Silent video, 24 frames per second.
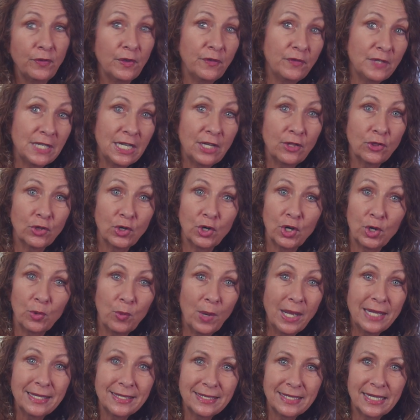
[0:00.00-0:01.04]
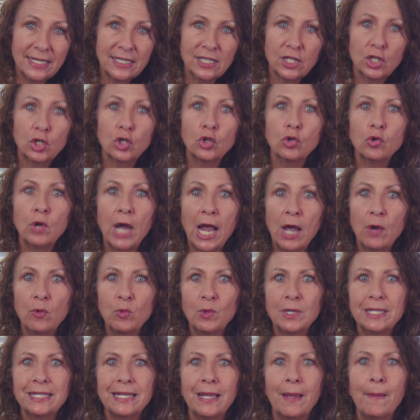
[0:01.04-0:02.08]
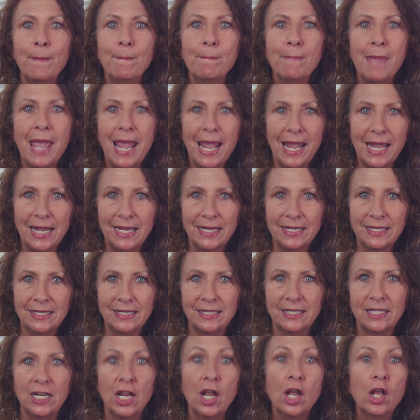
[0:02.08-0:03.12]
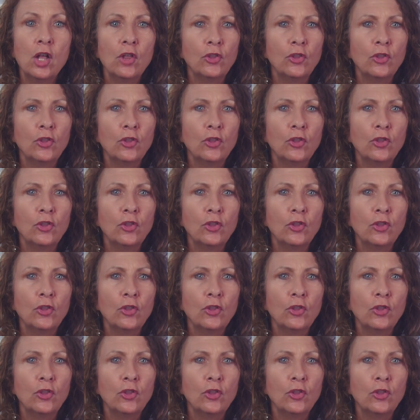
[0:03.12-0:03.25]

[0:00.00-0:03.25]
15 31 says, The crowd was amazed.